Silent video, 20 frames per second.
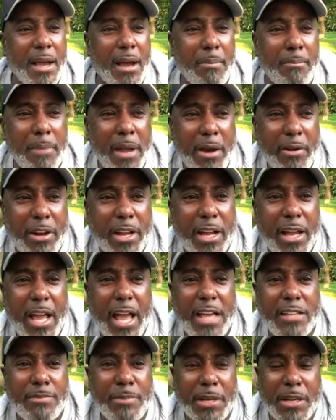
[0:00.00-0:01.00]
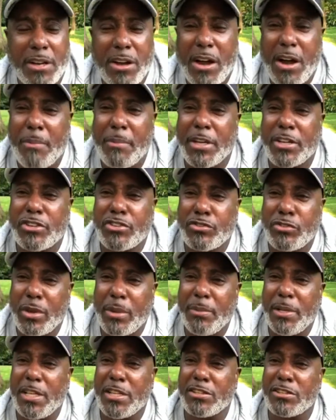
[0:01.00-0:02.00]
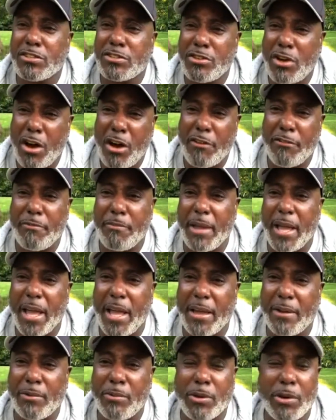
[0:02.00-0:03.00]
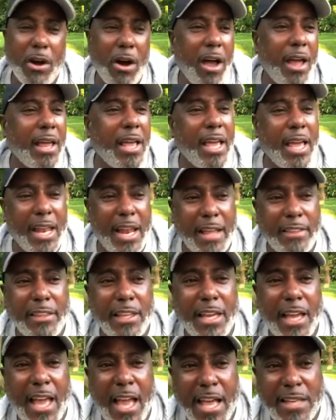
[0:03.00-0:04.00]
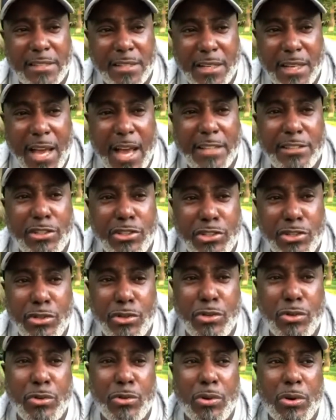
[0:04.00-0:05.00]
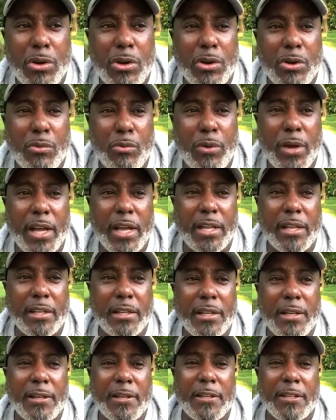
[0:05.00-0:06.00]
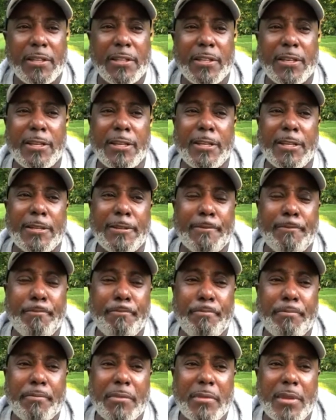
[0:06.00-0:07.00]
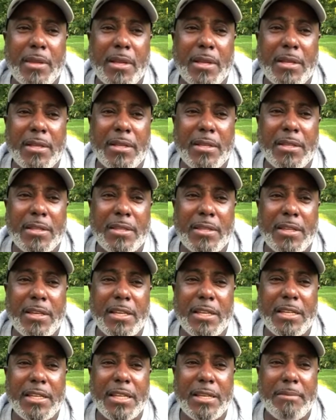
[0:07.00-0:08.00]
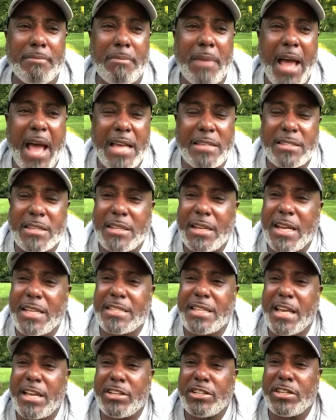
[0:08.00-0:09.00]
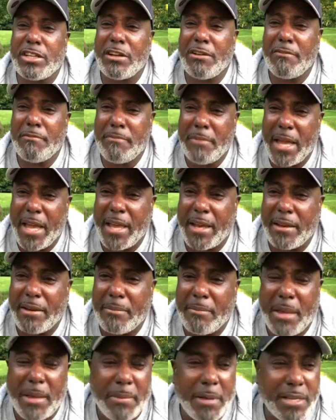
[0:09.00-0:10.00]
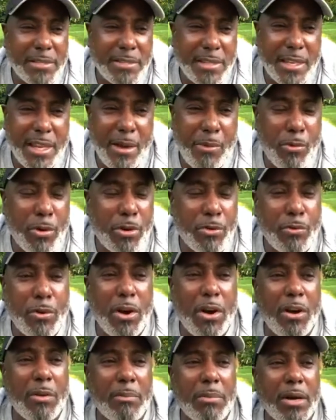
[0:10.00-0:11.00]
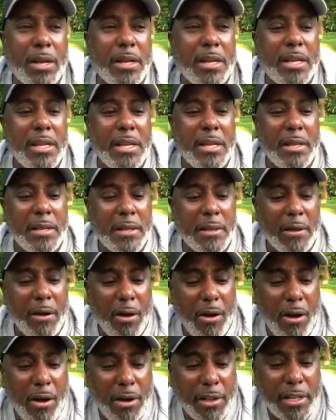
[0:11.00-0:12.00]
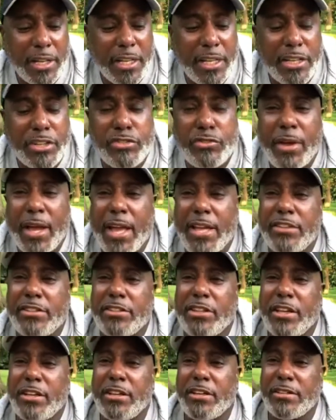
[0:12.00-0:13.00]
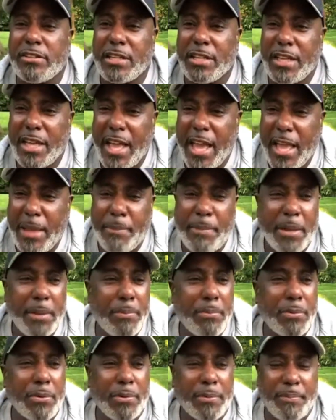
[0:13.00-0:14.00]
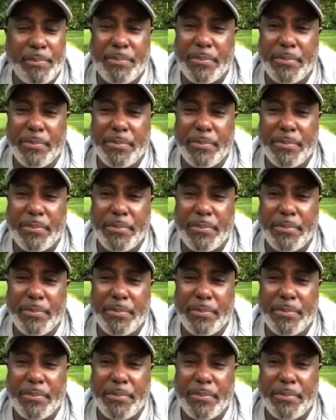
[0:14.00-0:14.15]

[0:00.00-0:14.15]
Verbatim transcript: America has become extremely soft, man. With all, and I think it has a lot to do with the the demasculization of men. Maybe I said that word wrong, but all of these transgenders and gay people.